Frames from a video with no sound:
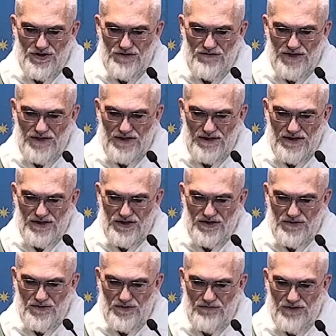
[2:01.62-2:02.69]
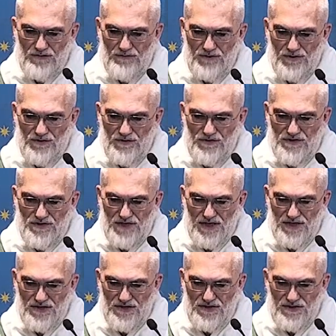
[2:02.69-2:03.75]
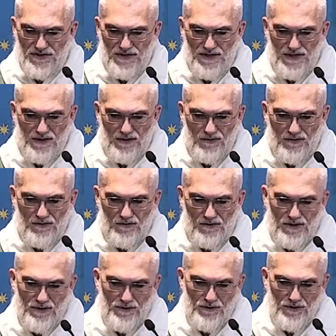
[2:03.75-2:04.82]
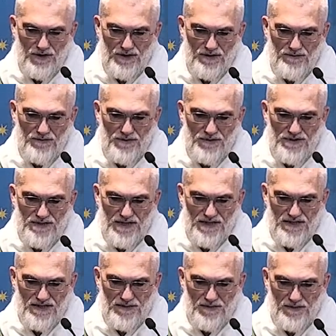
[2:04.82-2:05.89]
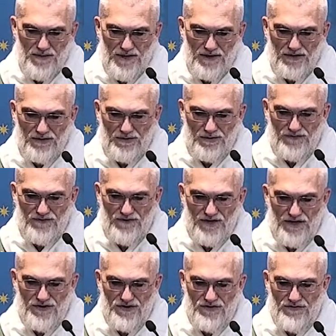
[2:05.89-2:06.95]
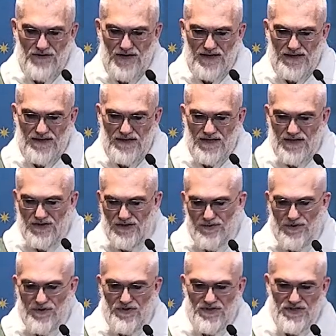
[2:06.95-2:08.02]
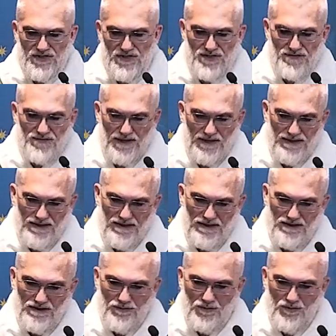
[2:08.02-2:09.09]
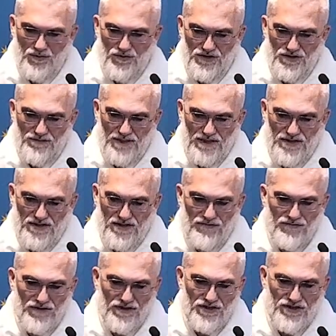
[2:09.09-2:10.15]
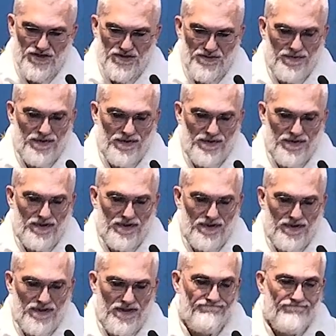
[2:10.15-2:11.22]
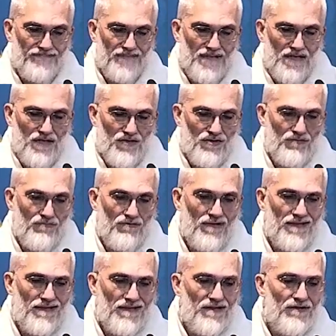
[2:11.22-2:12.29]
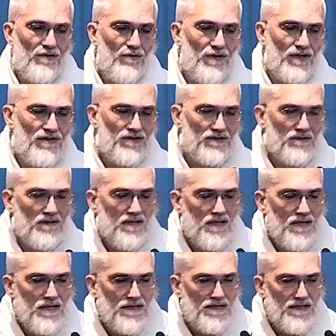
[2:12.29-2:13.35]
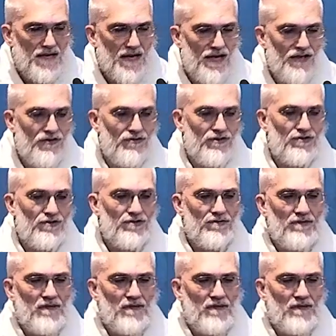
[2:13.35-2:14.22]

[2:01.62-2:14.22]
regulations would remove sections that, number one, protects a medical provider's right not to participate in an abortion based on religious beliefs. So, right there, they're wanting to deny you your